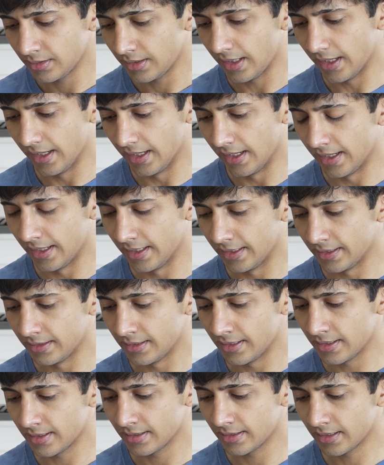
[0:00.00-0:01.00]
and
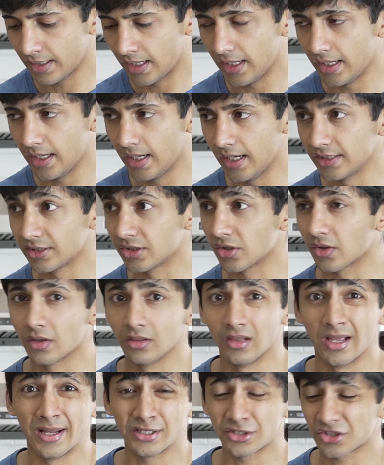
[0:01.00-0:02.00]
I took a
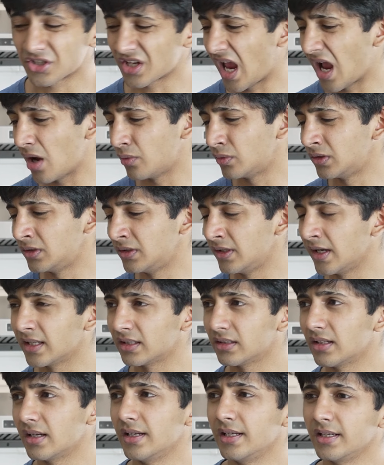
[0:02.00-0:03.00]
late shower
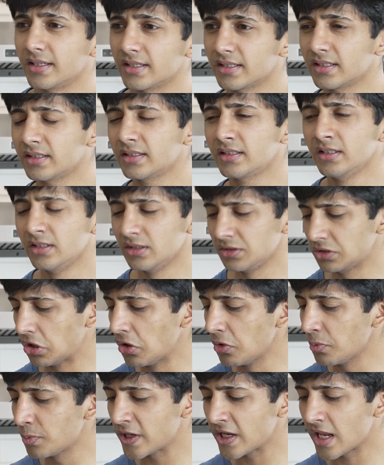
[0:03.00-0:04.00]
at like
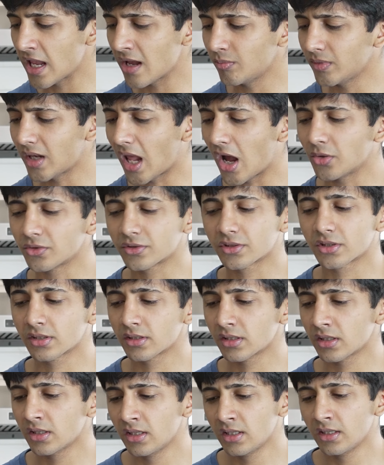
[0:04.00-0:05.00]
2 p.m. now
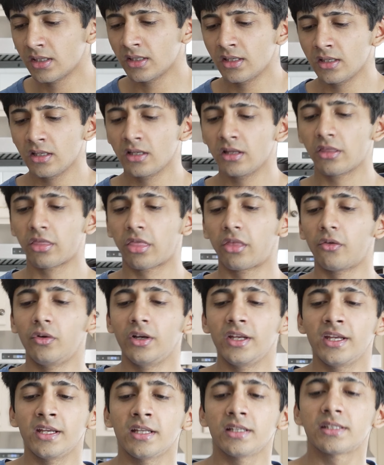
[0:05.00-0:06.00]
it's
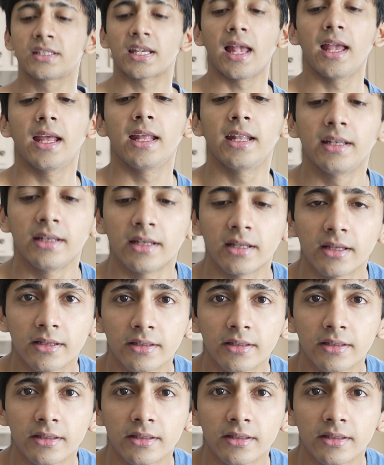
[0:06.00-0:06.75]
3:10